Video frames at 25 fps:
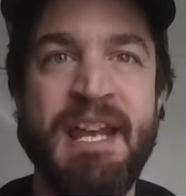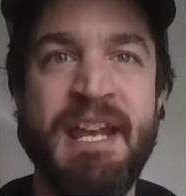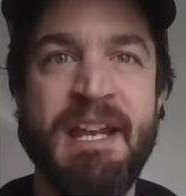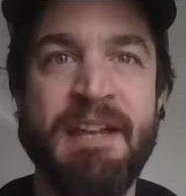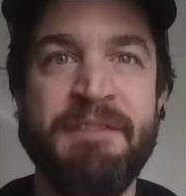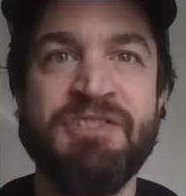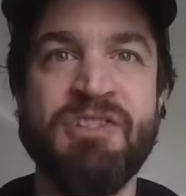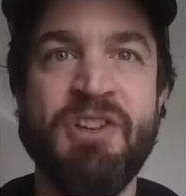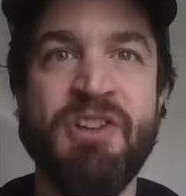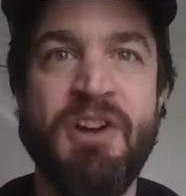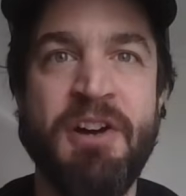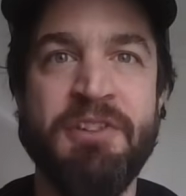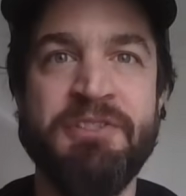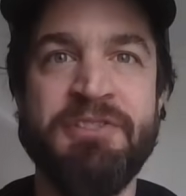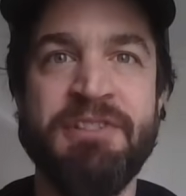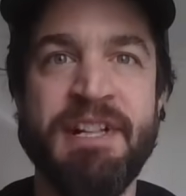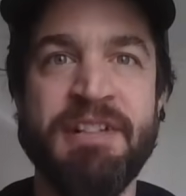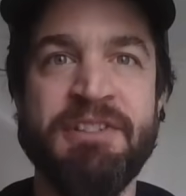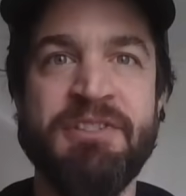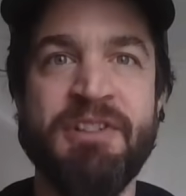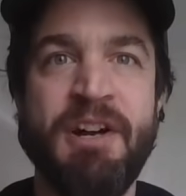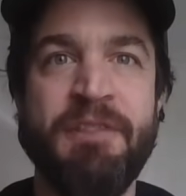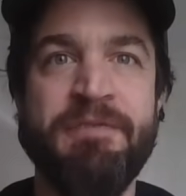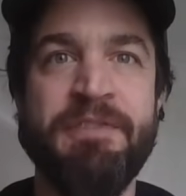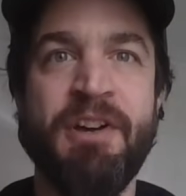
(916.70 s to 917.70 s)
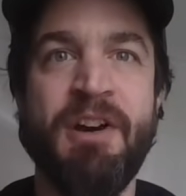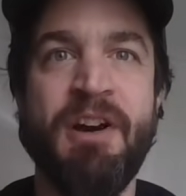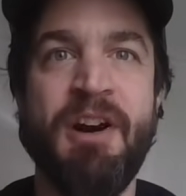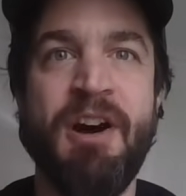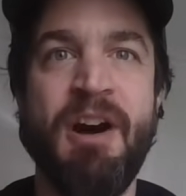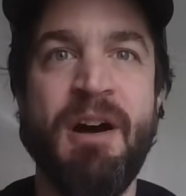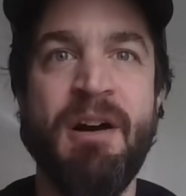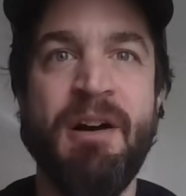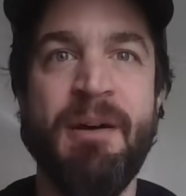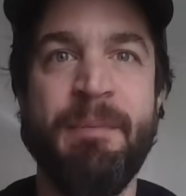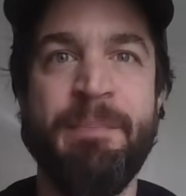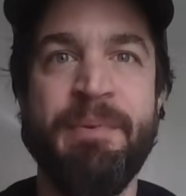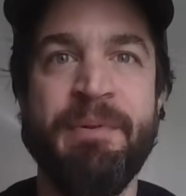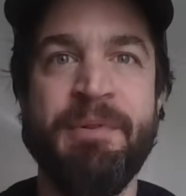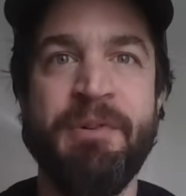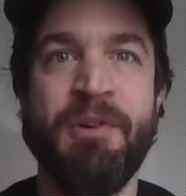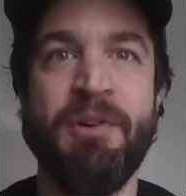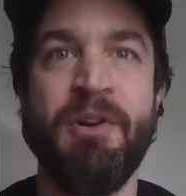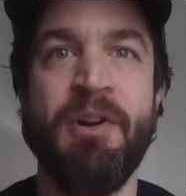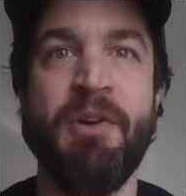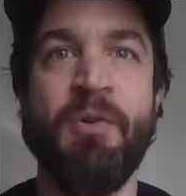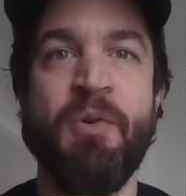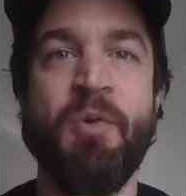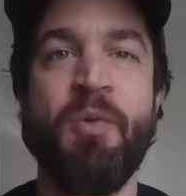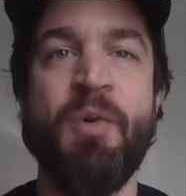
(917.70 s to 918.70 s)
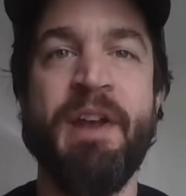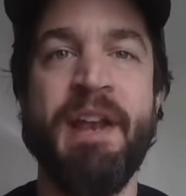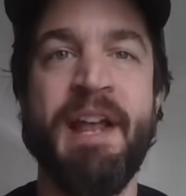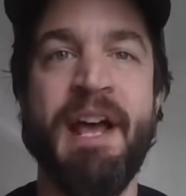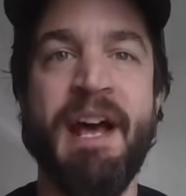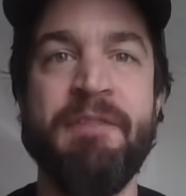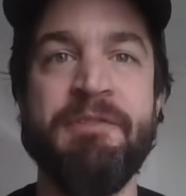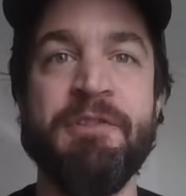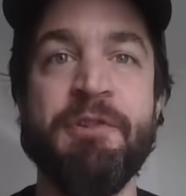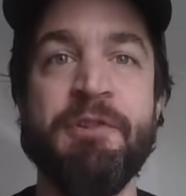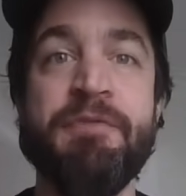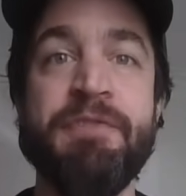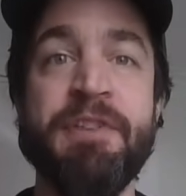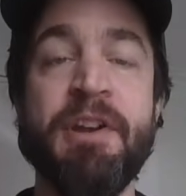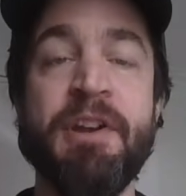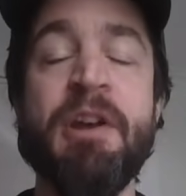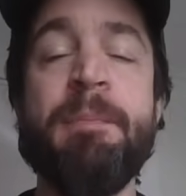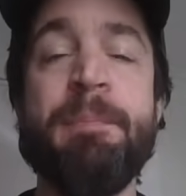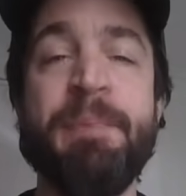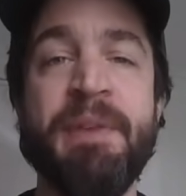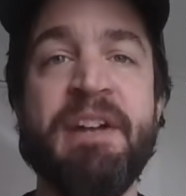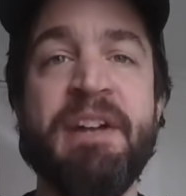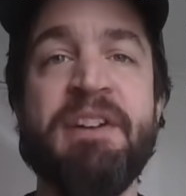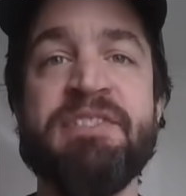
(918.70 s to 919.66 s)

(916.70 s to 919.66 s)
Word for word: Tanev's contract off the hop or what have you. If there are